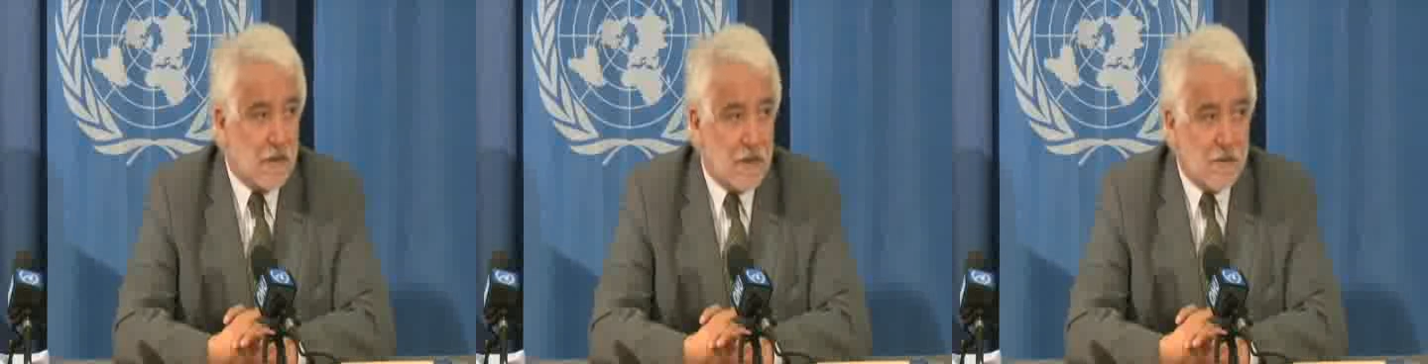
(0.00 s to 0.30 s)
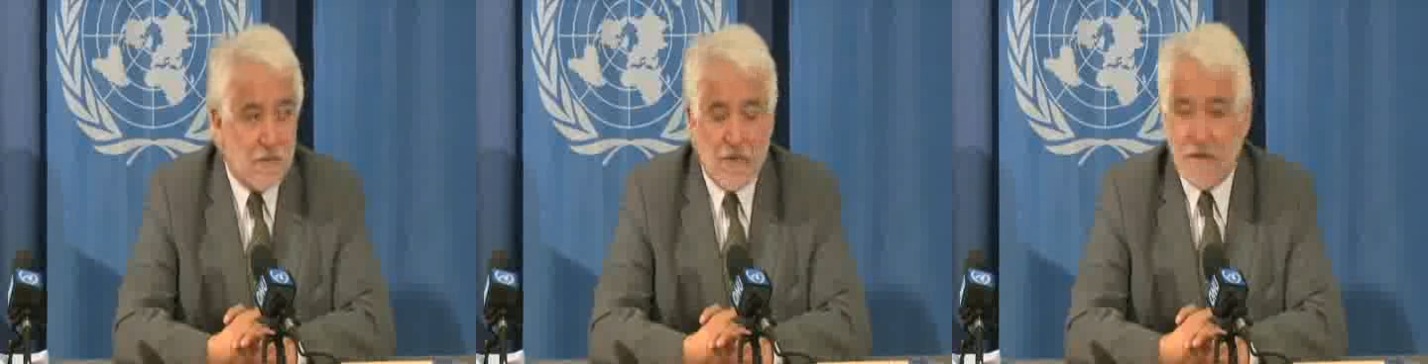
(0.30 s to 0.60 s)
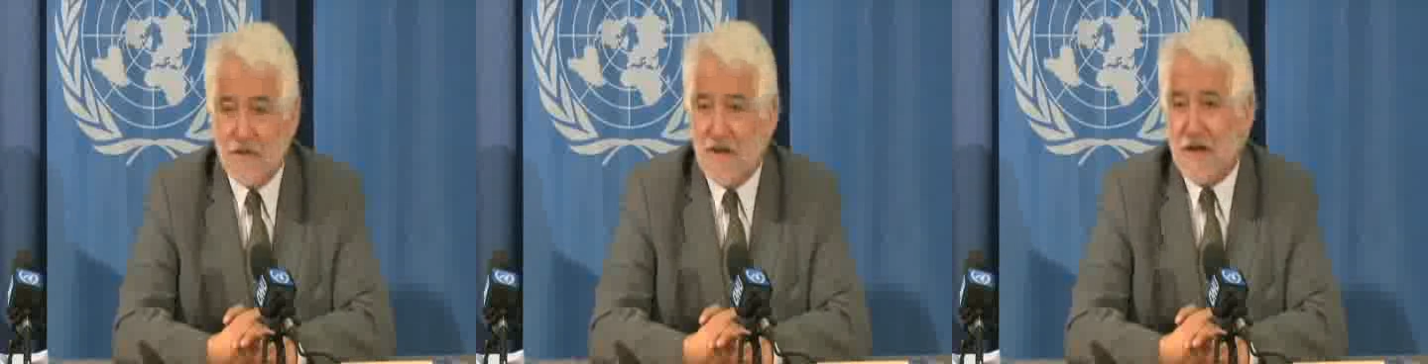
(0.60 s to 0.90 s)
Um,
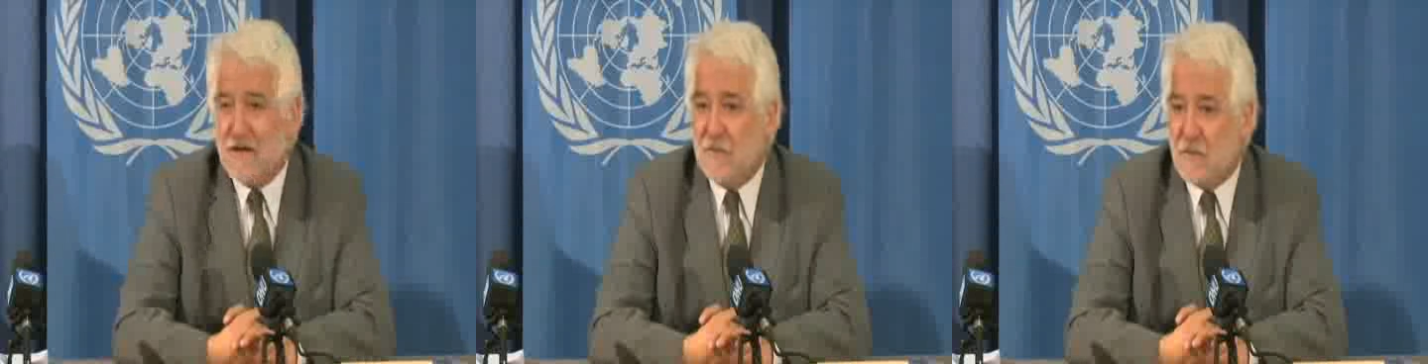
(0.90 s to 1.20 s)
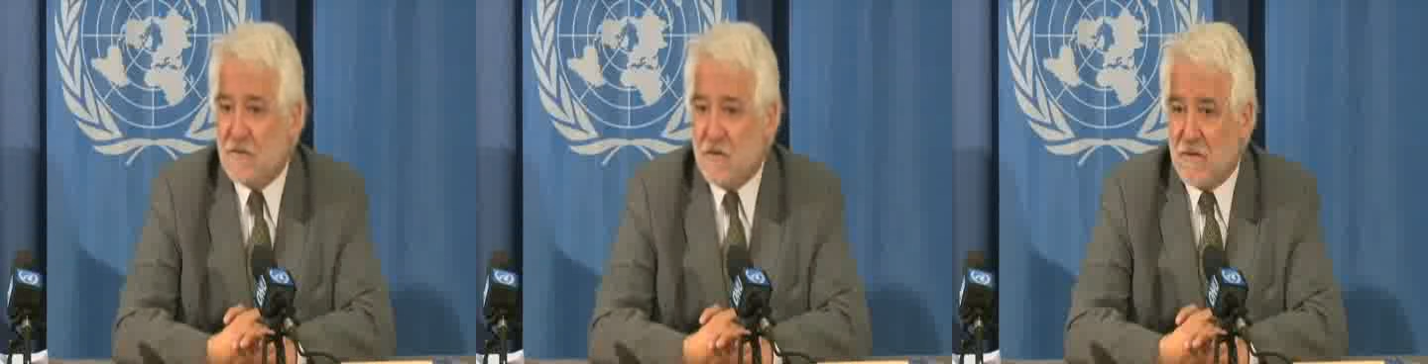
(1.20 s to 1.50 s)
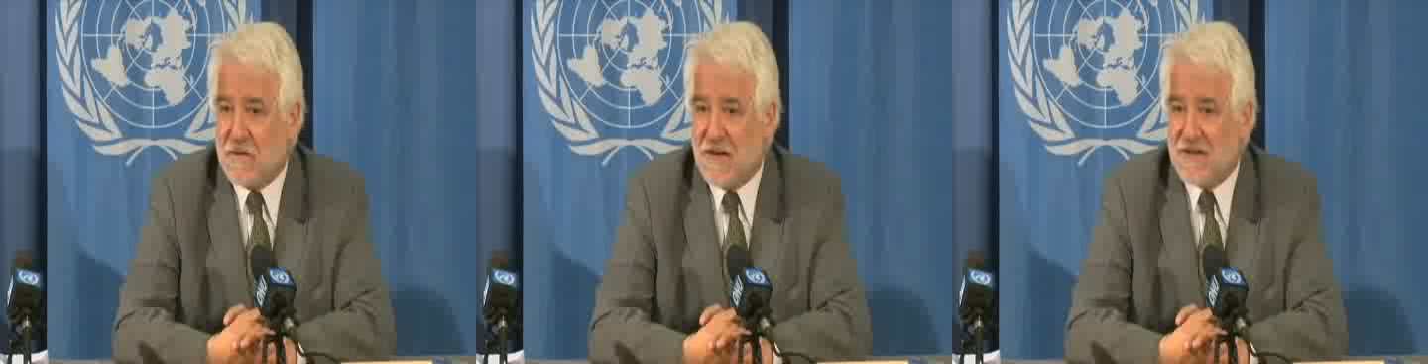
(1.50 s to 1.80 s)
the exact number of
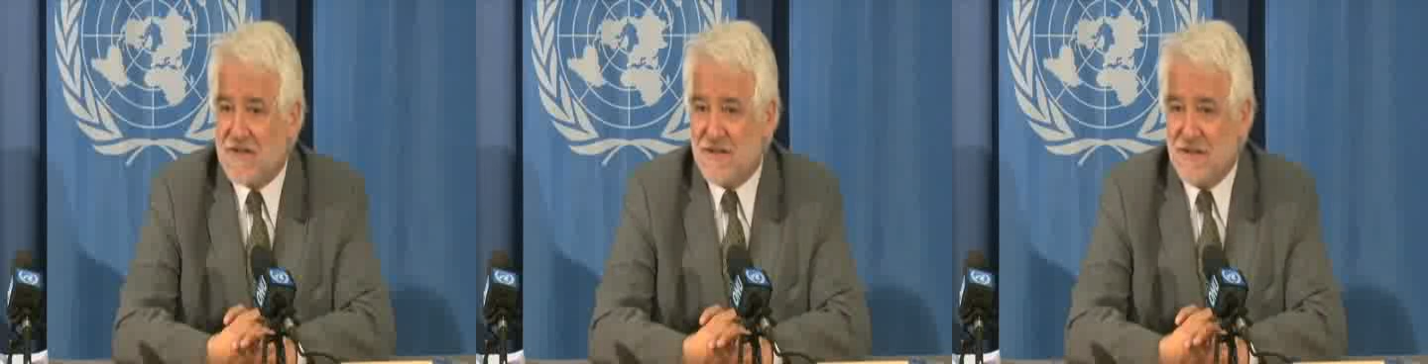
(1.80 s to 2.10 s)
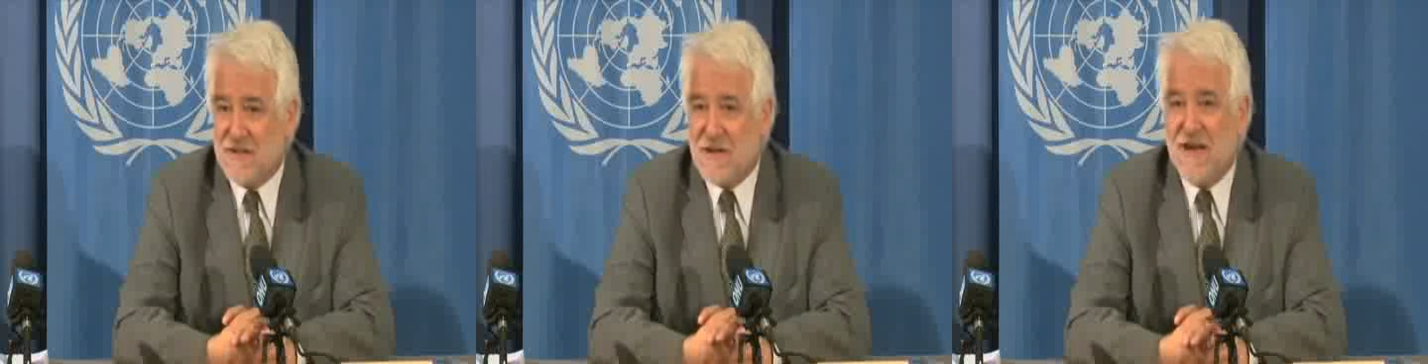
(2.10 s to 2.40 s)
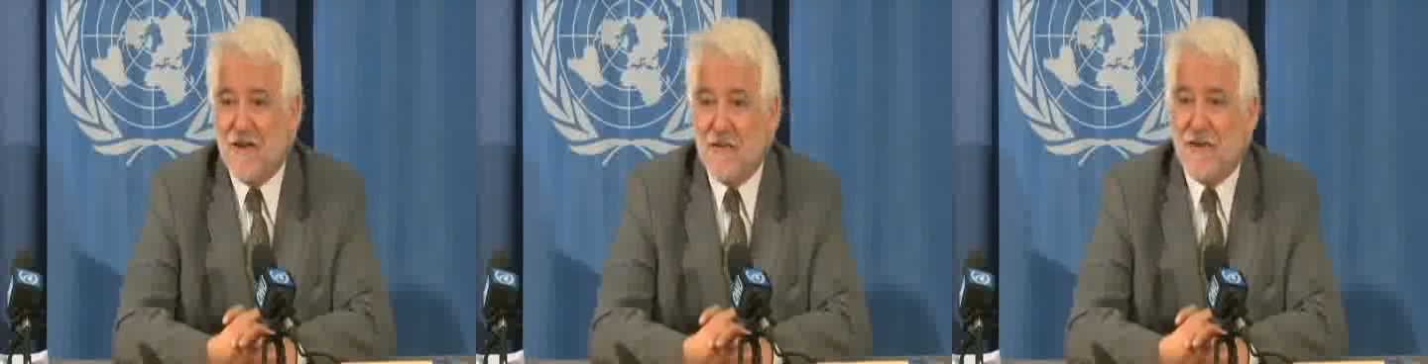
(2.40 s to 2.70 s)
contacts, you know, you
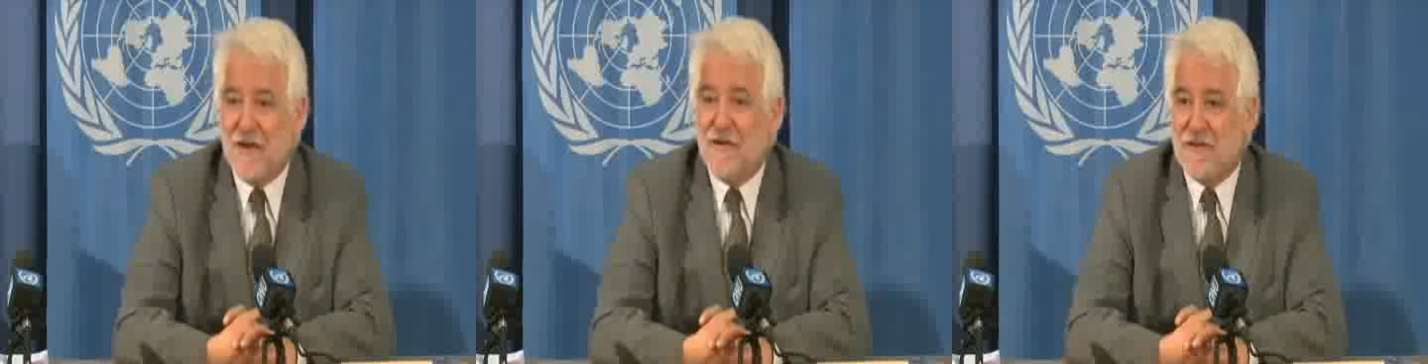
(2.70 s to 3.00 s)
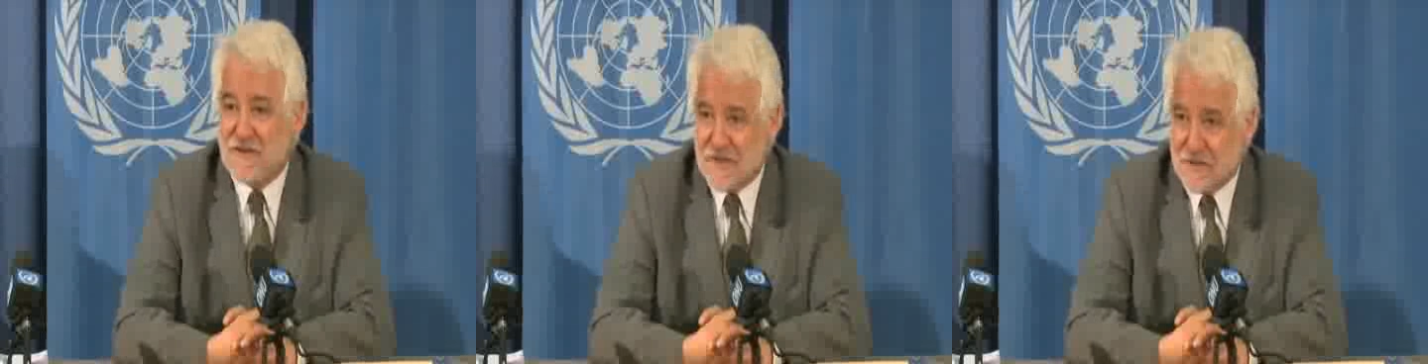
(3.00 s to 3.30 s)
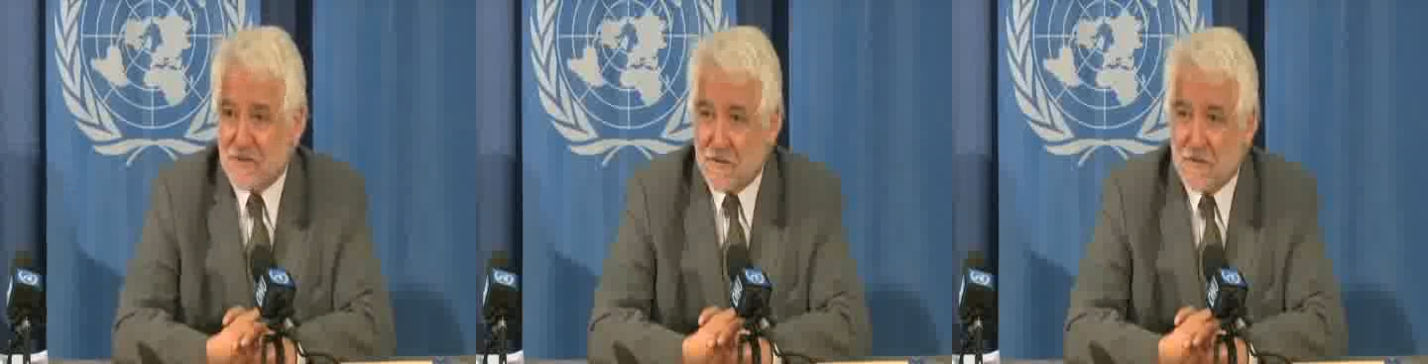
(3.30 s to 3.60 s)
can't go down to the
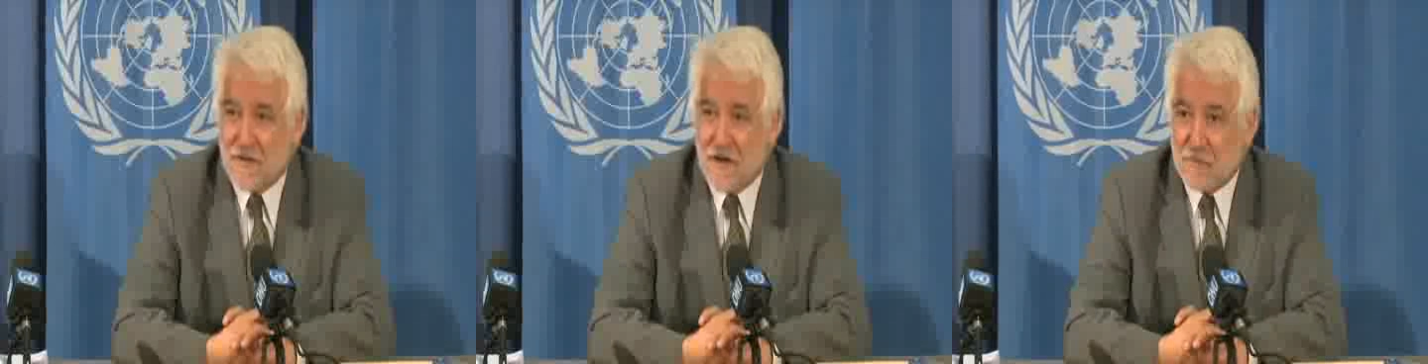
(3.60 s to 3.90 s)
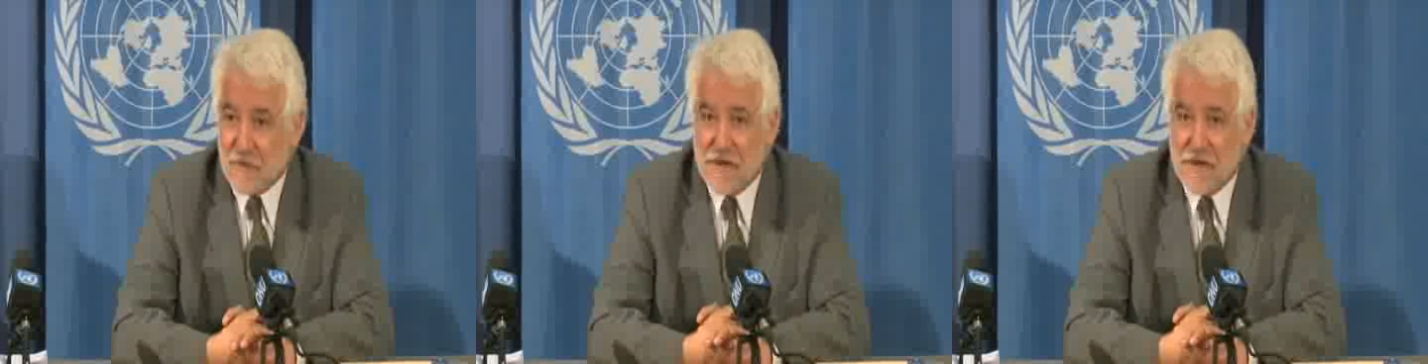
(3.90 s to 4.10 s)
single contact.